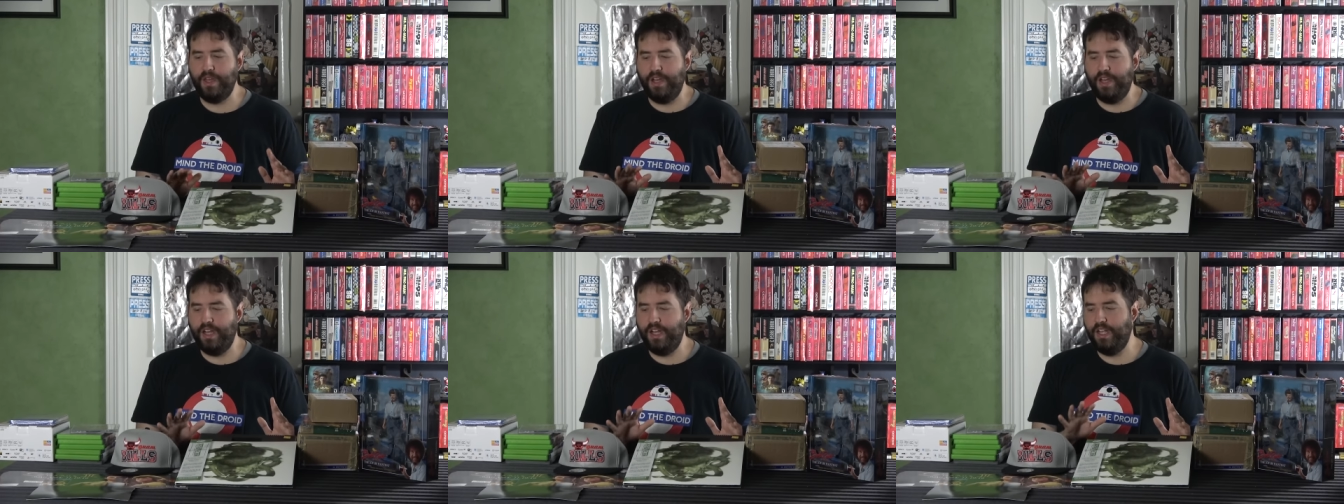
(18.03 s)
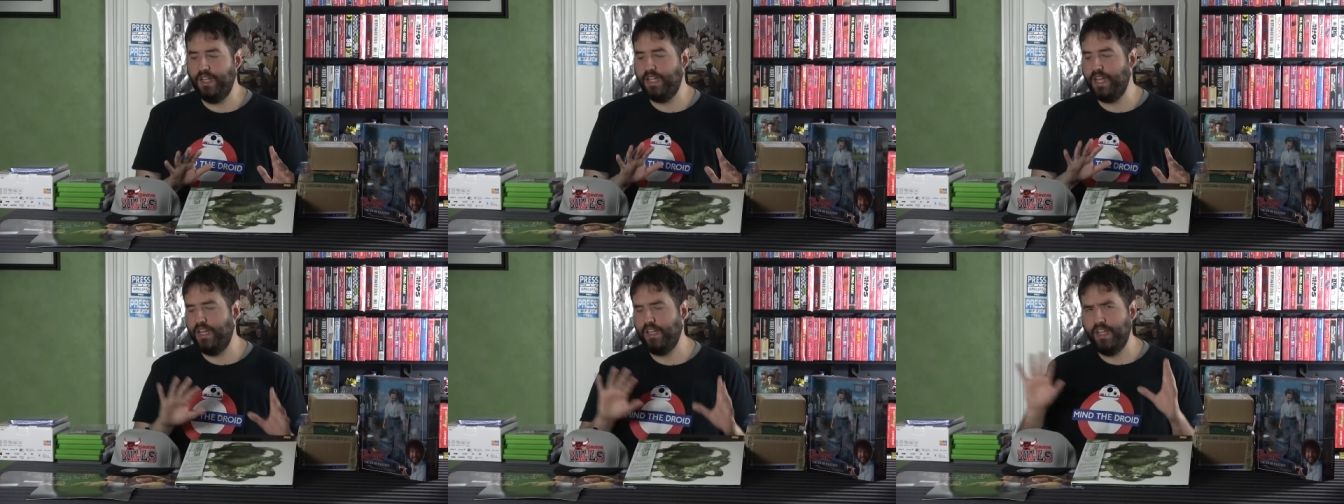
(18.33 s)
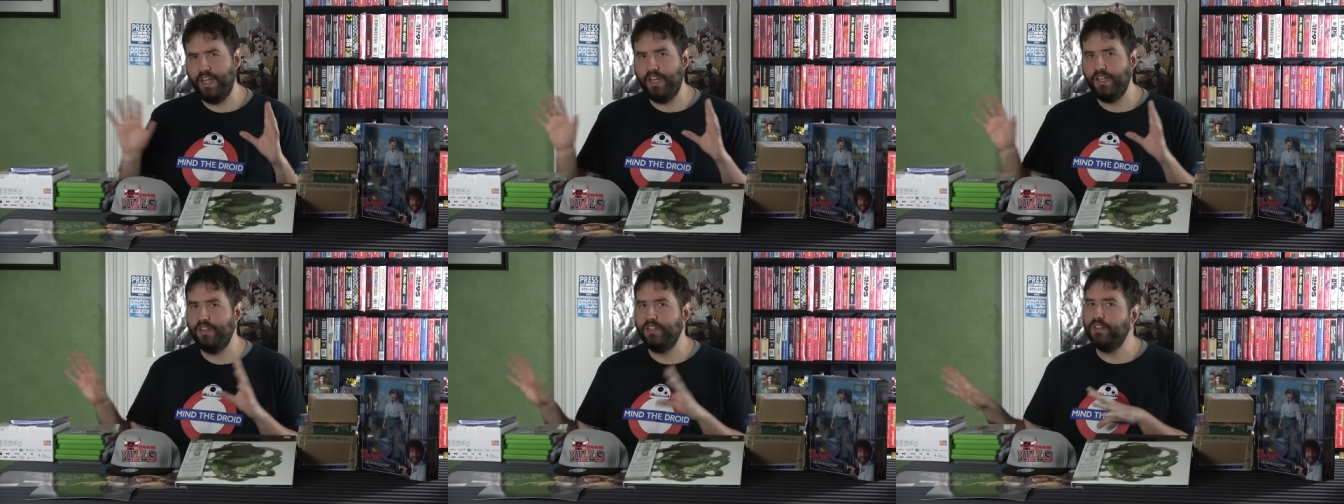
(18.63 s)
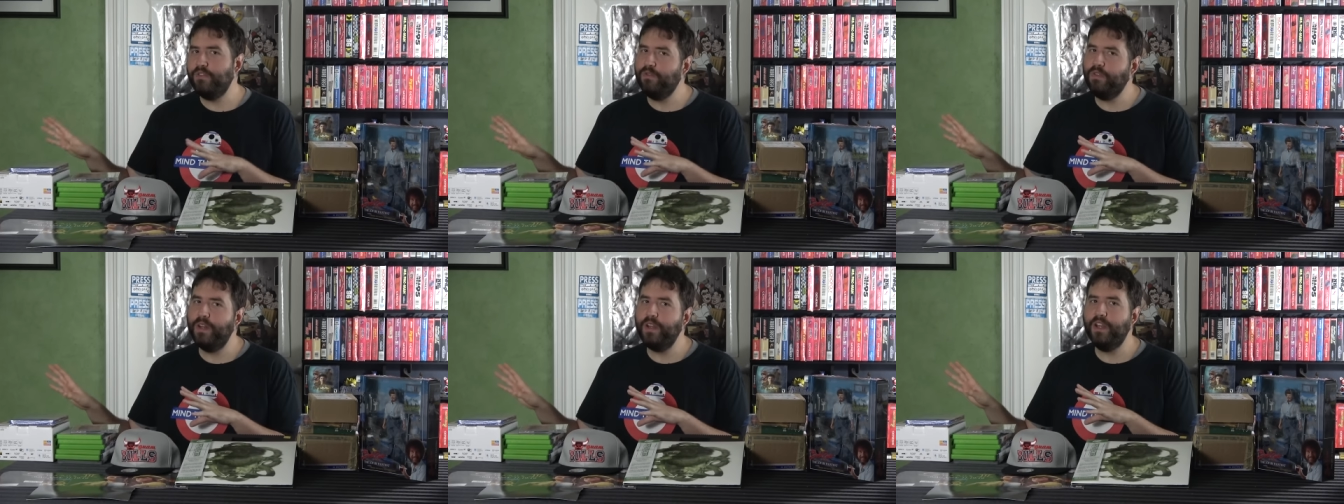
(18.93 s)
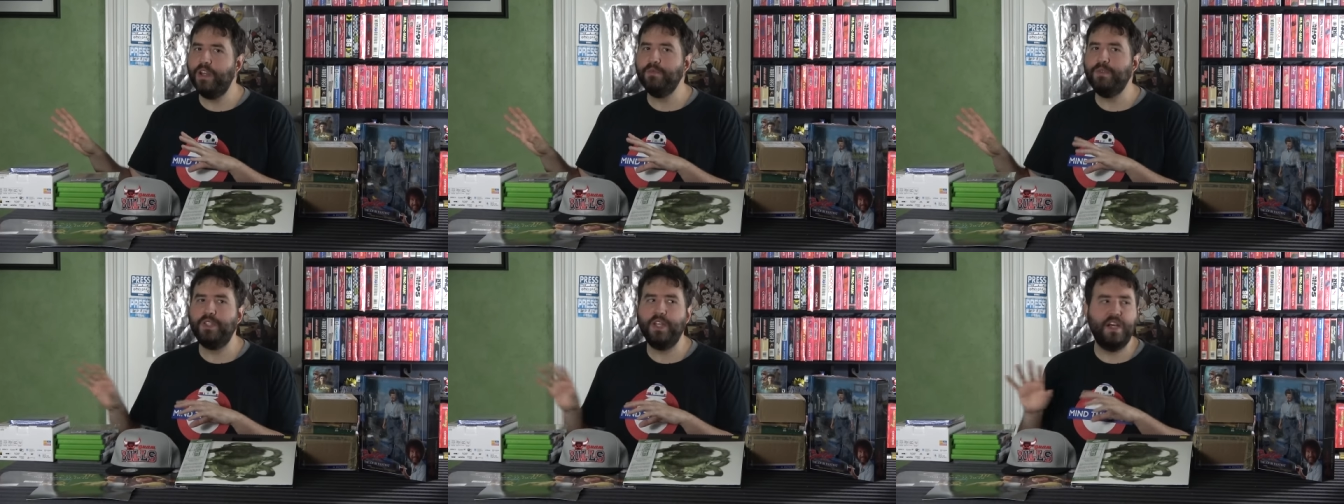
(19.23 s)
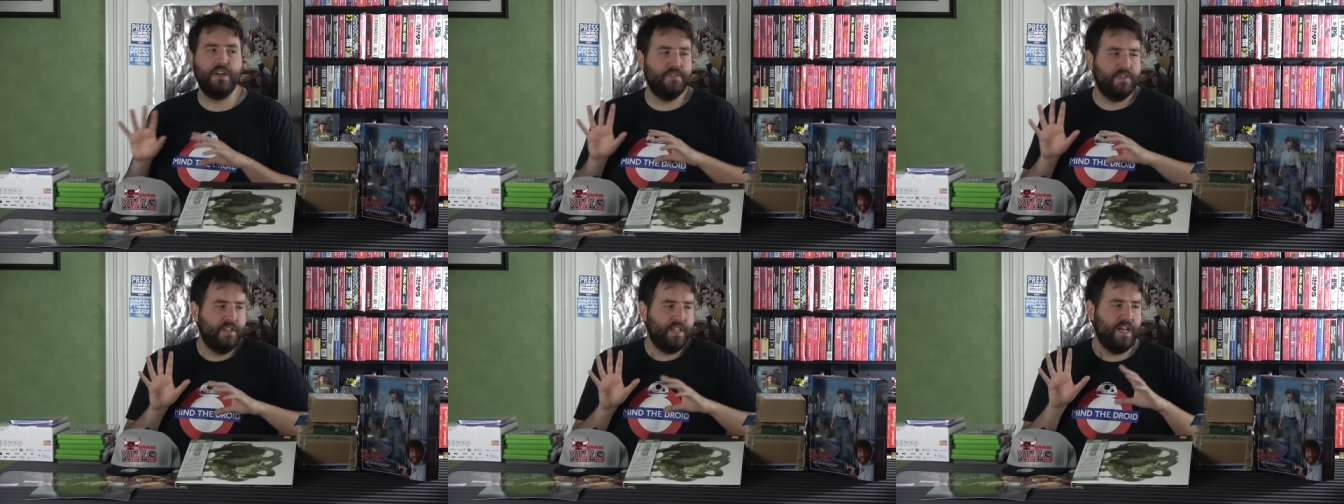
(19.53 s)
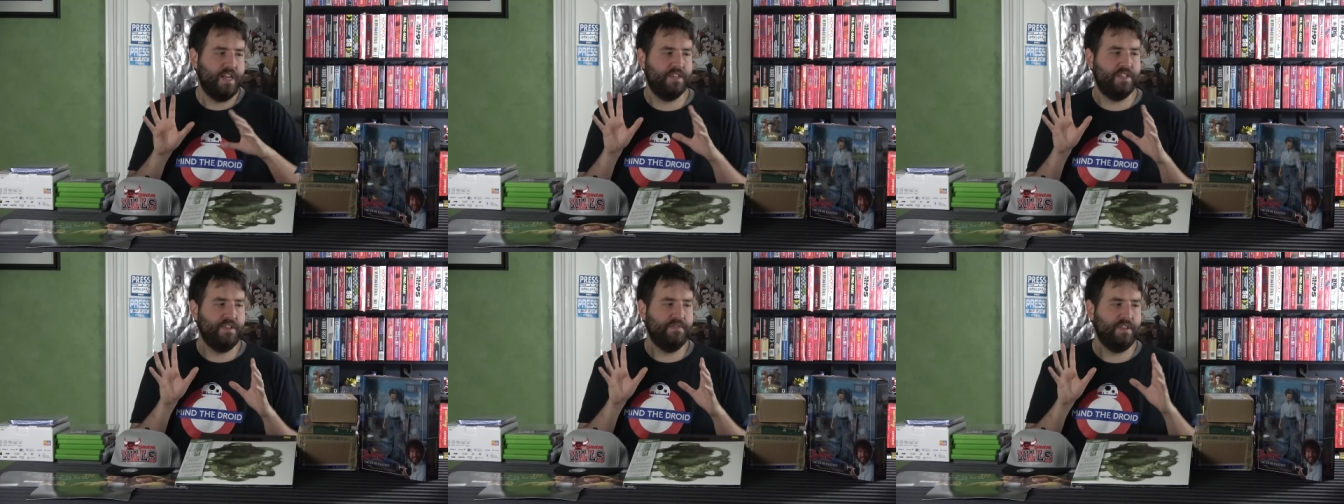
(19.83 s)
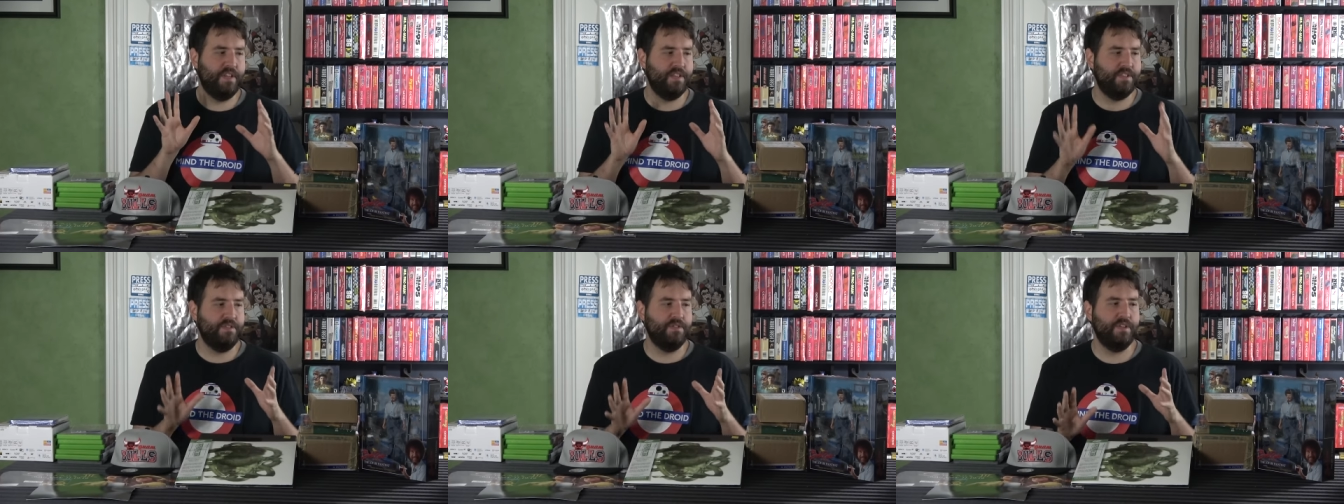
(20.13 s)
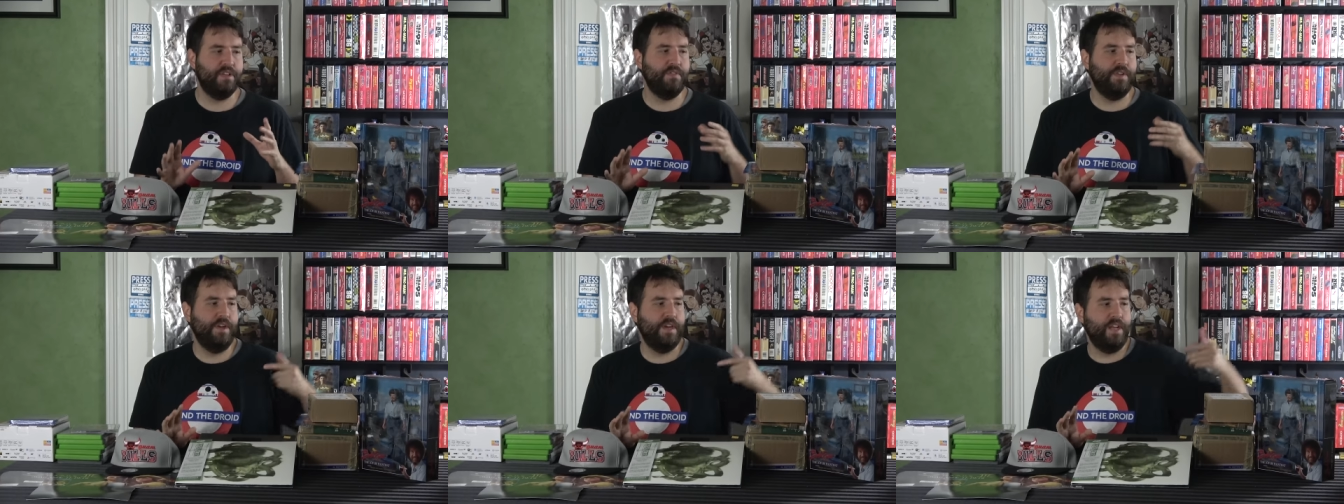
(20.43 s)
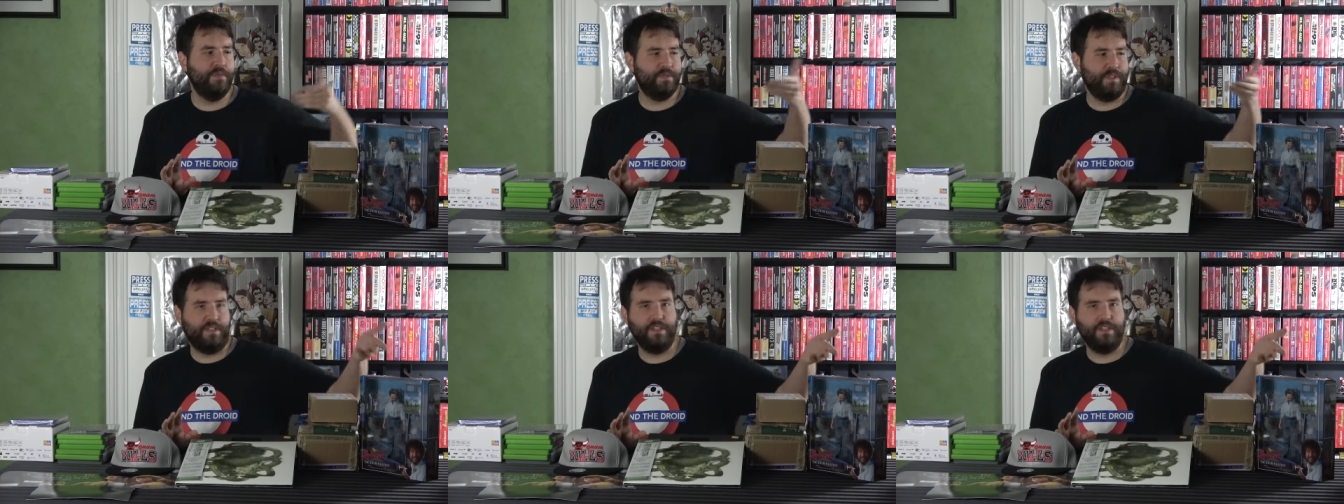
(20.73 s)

Uh, got a lot of video game stuff and a lot of stuff that isn't really video games.